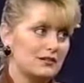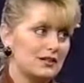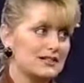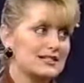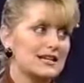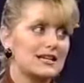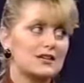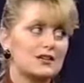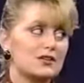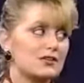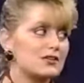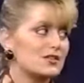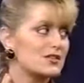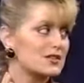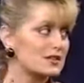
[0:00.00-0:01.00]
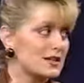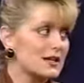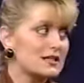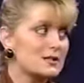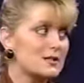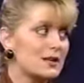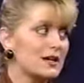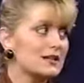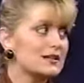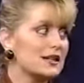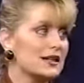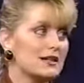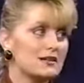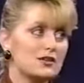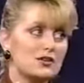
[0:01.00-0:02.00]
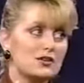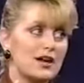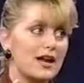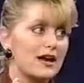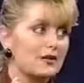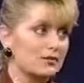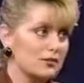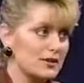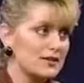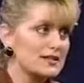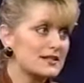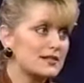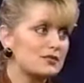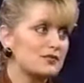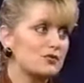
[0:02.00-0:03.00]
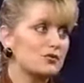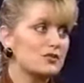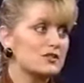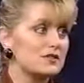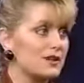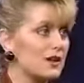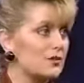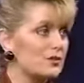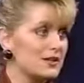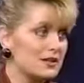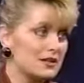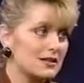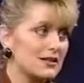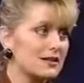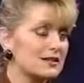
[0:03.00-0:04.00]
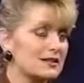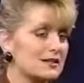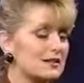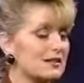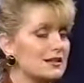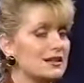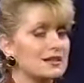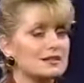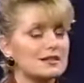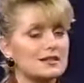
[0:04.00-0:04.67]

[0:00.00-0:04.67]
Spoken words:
It's like you're just suspect and you're at risk for developing the next and the next.